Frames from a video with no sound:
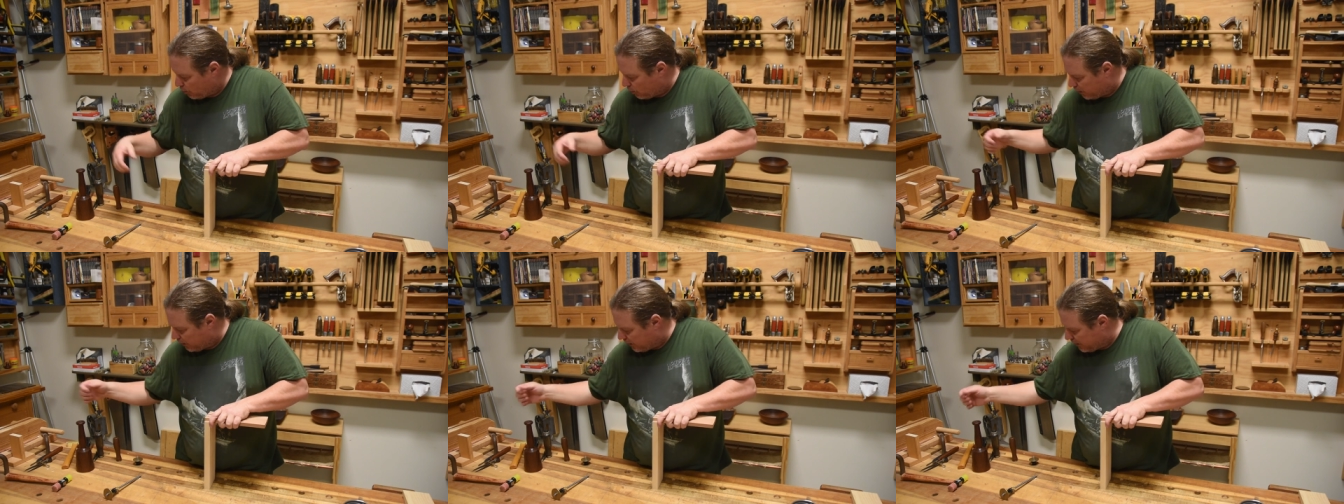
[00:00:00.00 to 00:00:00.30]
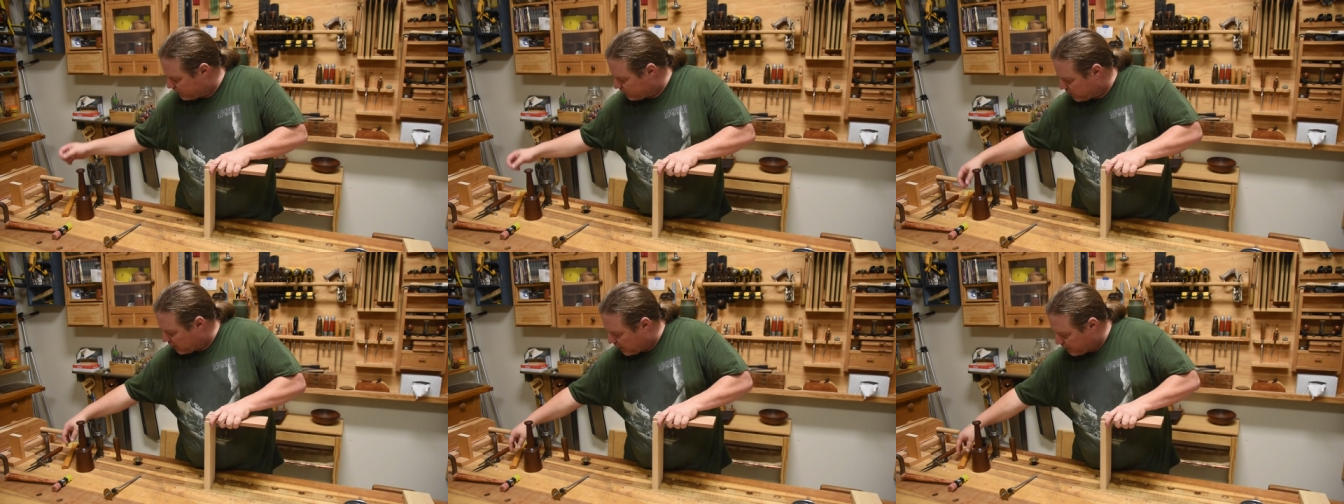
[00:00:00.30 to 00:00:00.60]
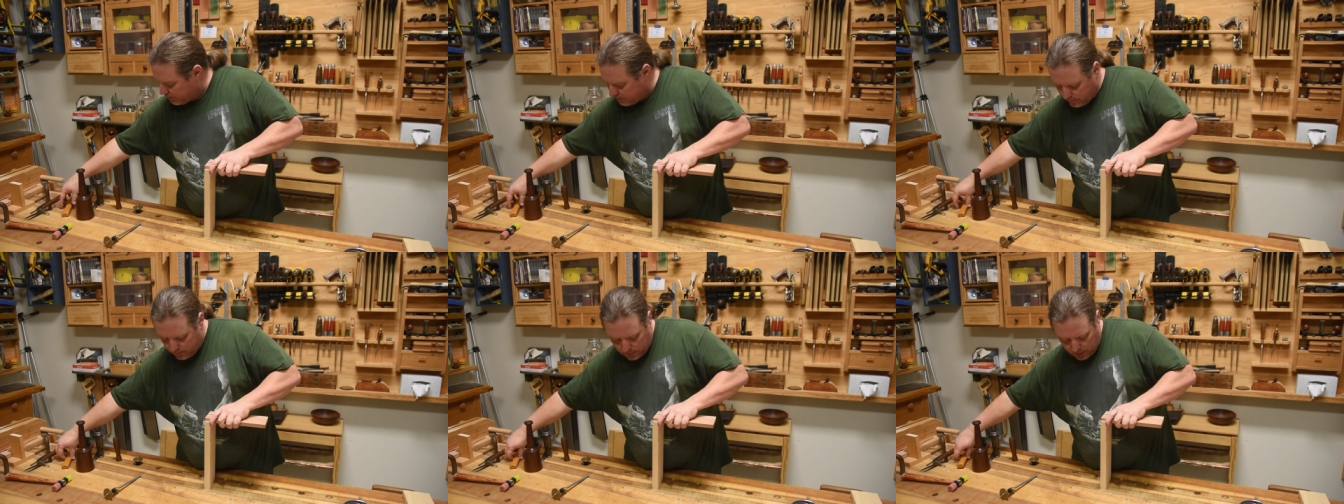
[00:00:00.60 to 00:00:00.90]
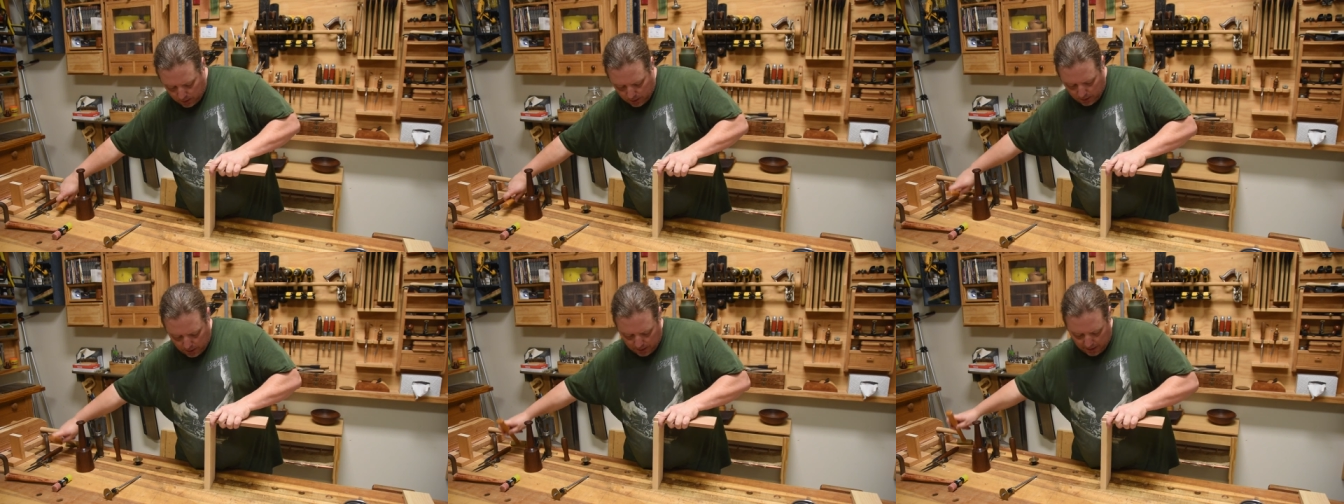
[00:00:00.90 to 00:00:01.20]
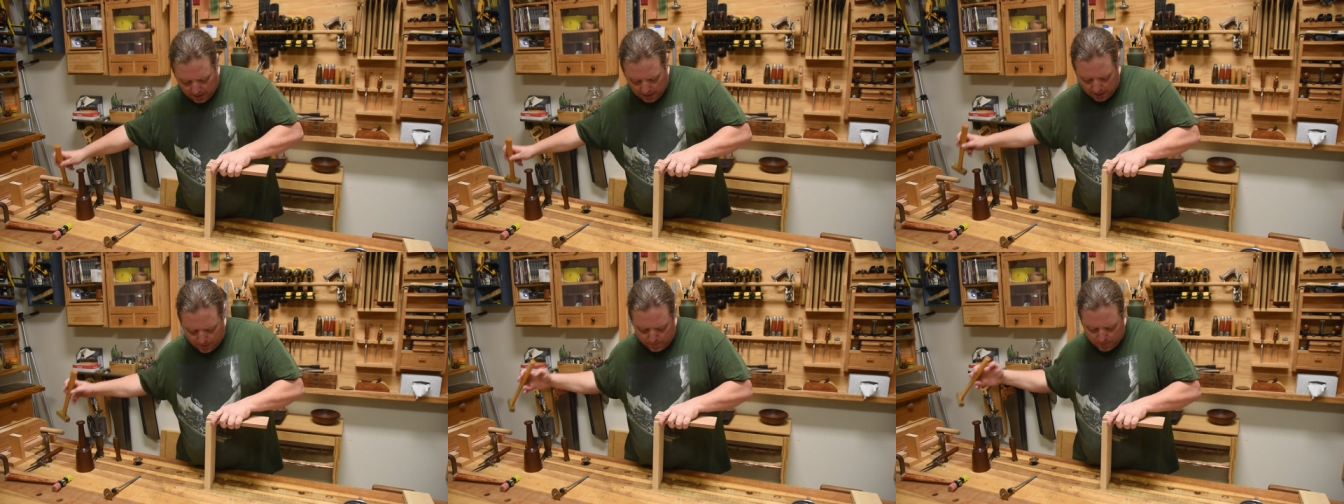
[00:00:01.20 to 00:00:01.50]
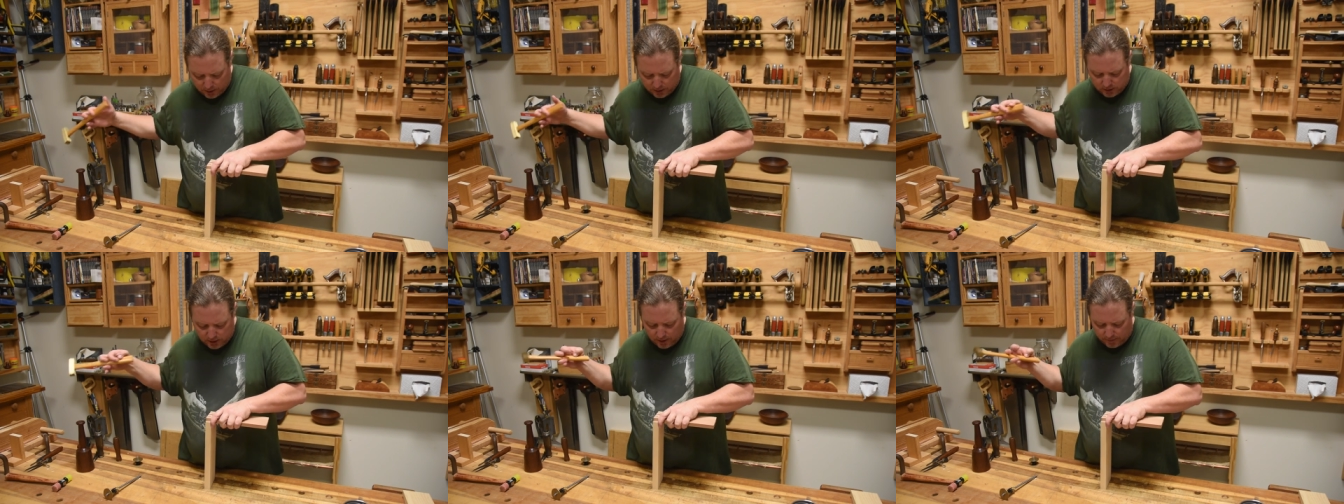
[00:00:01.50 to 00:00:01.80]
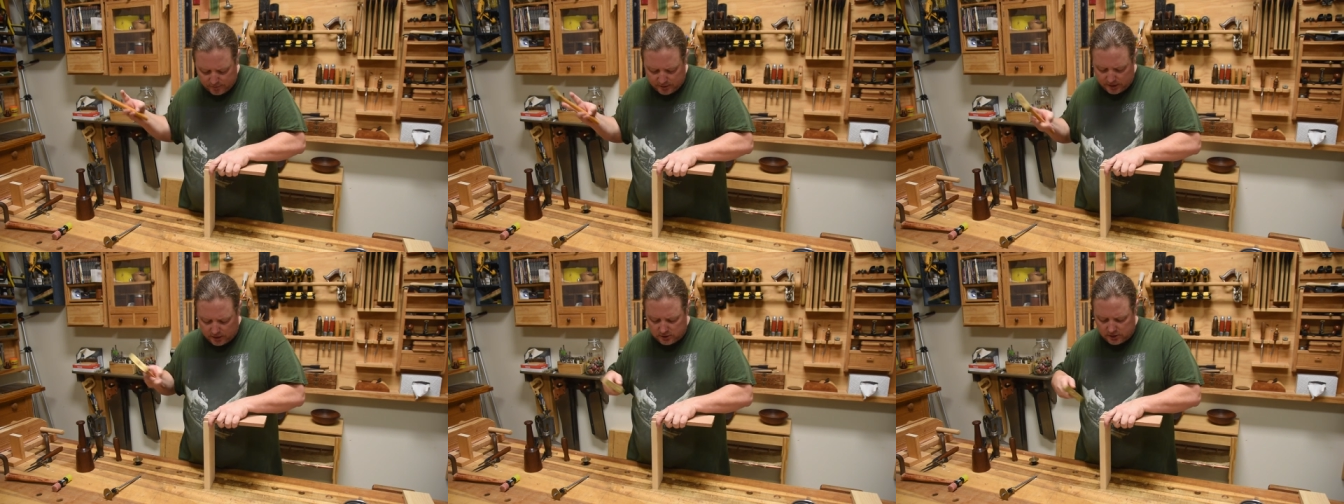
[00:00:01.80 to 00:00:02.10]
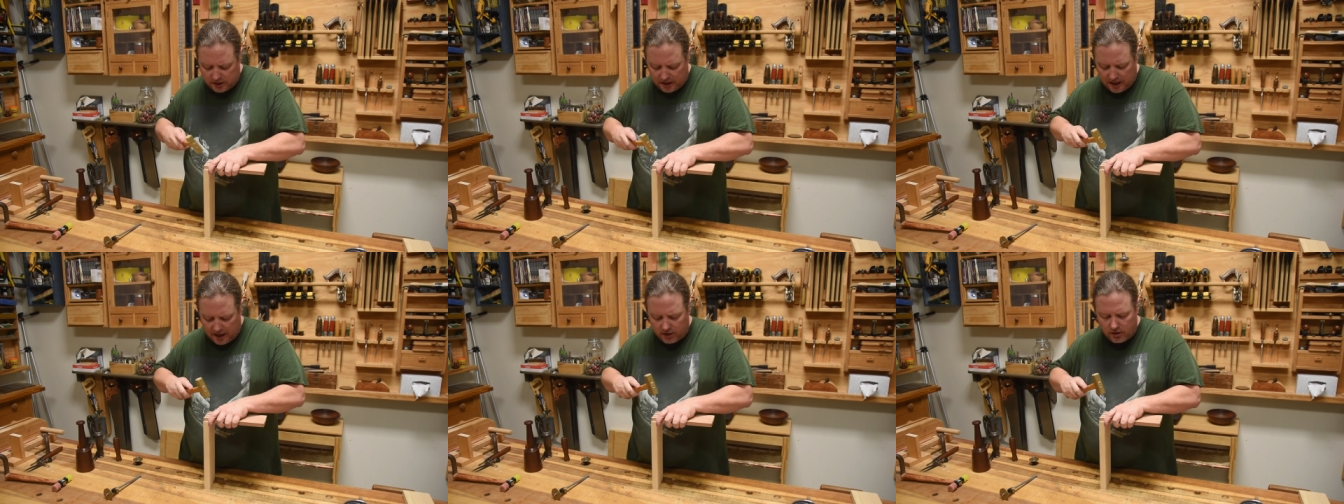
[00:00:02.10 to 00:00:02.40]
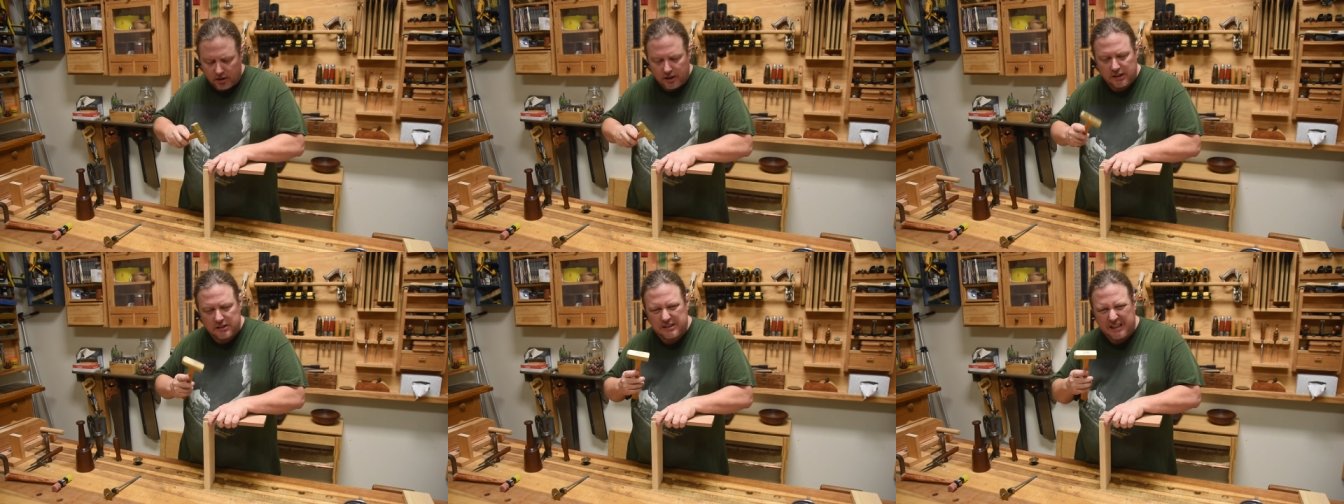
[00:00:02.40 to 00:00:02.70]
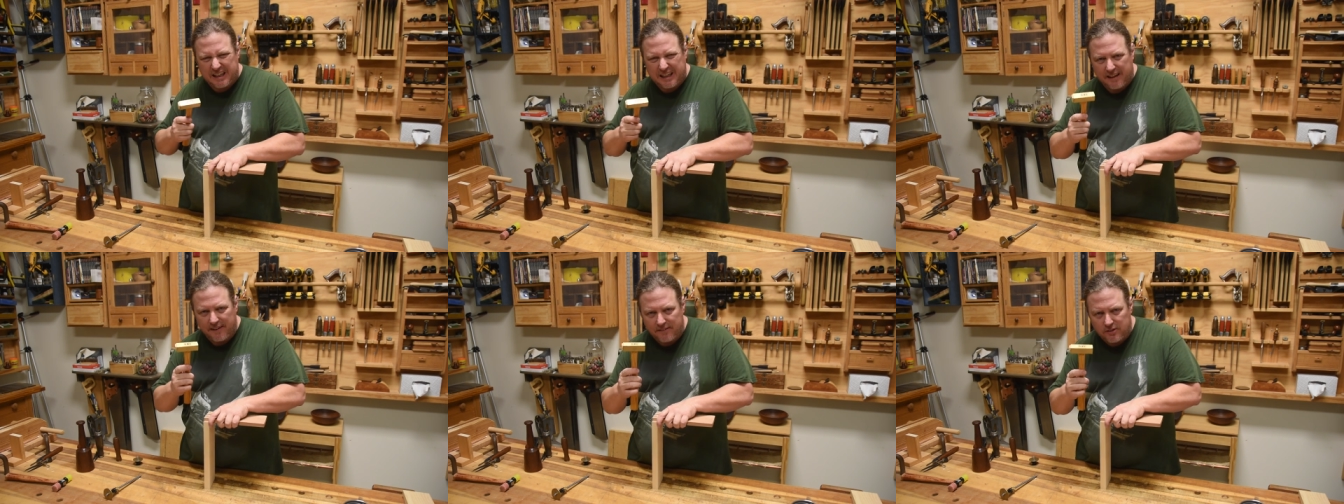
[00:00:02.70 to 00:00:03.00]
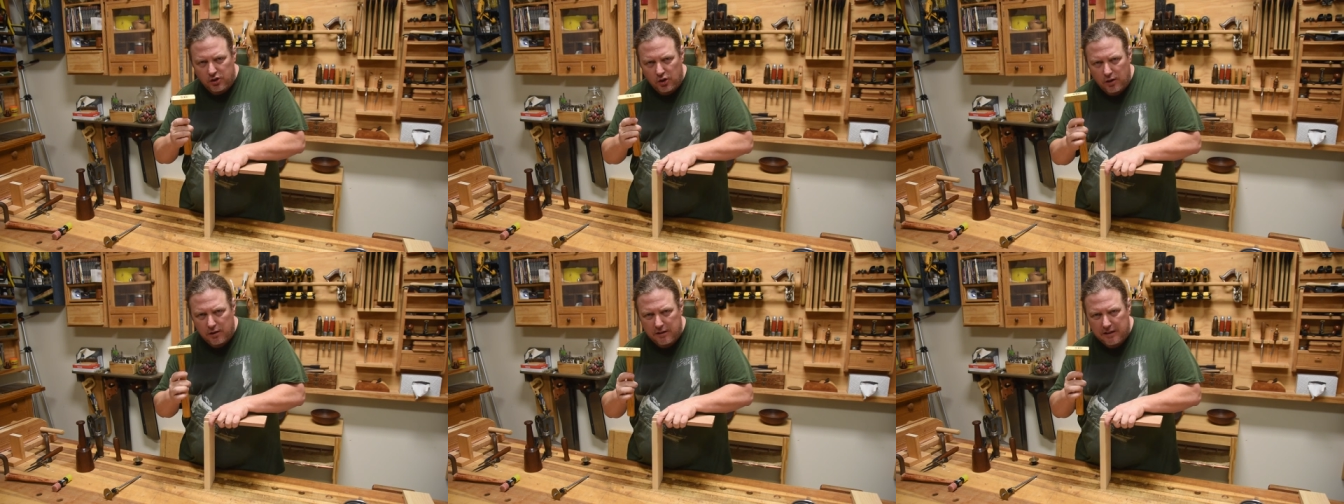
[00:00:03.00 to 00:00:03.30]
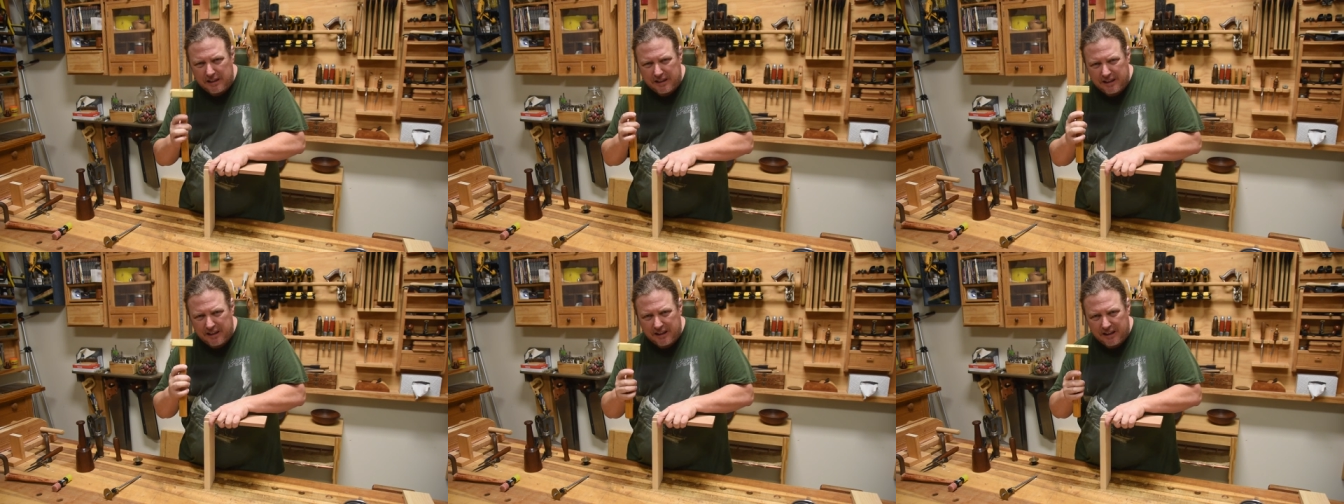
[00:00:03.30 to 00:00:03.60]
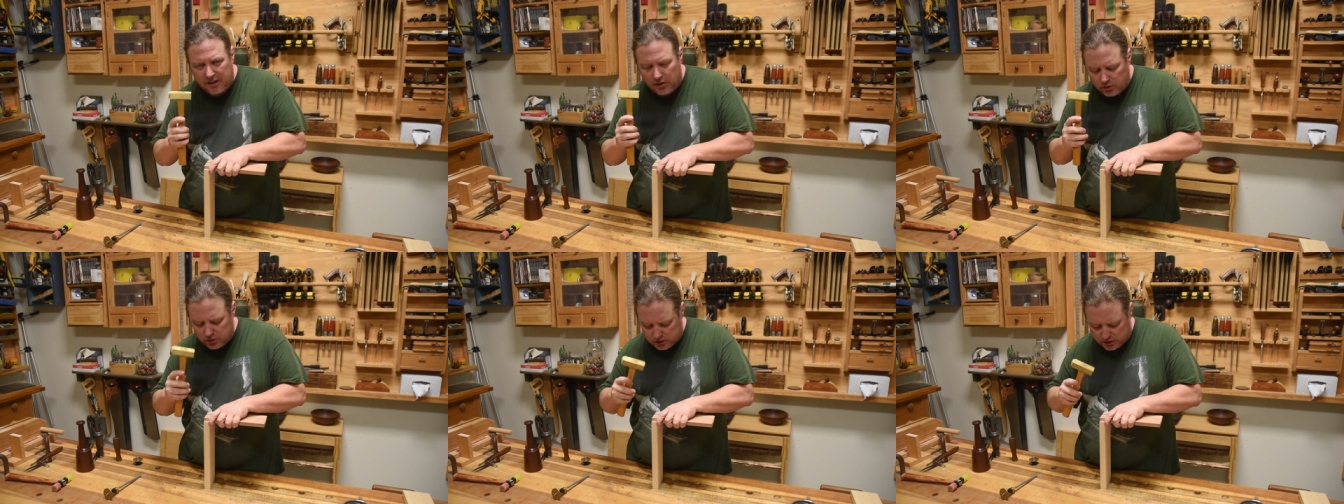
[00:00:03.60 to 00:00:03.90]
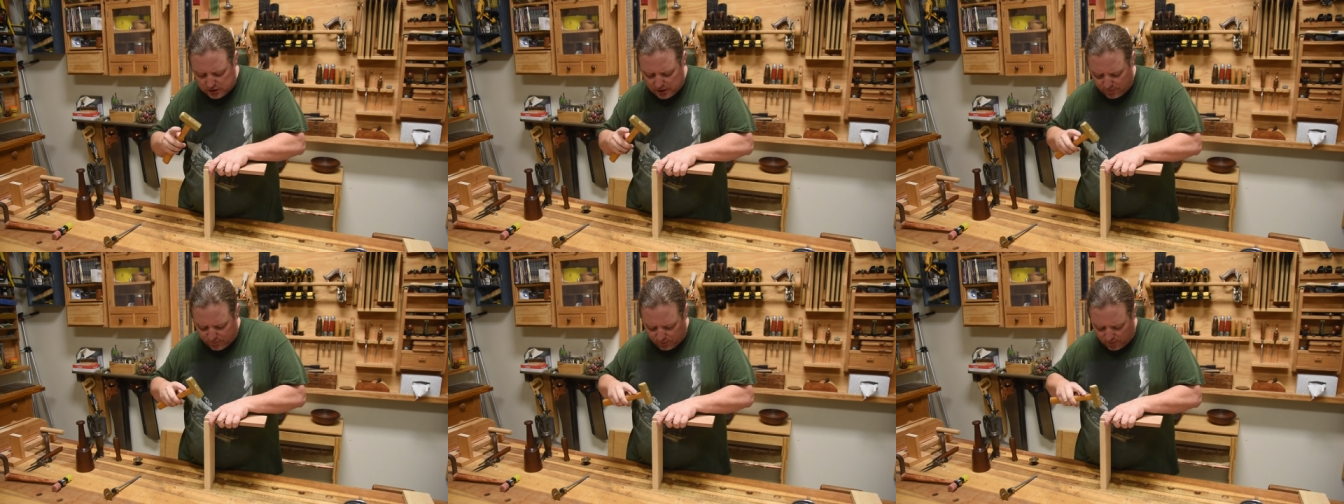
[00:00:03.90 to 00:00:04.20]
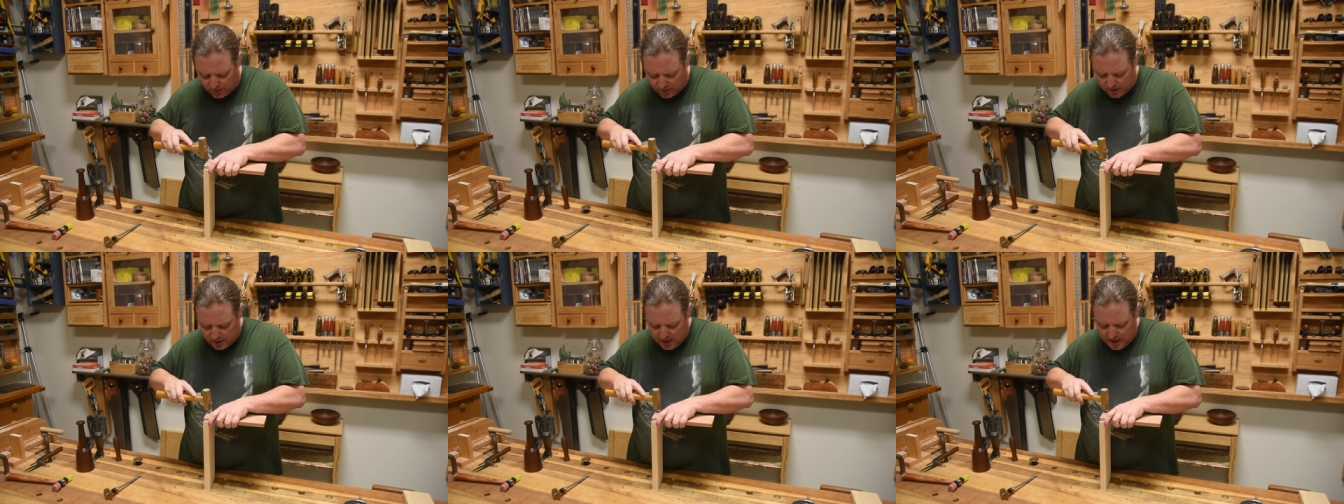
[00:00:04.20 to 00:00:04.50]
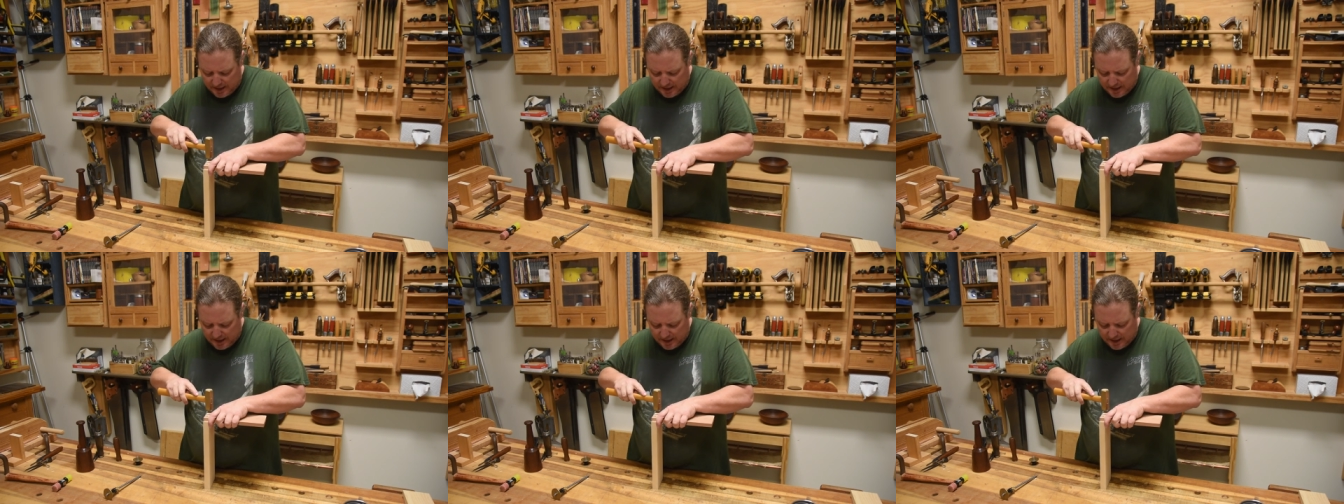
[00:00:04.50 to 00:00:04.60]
whenever I'm hammering dovetails together because it gives you a little different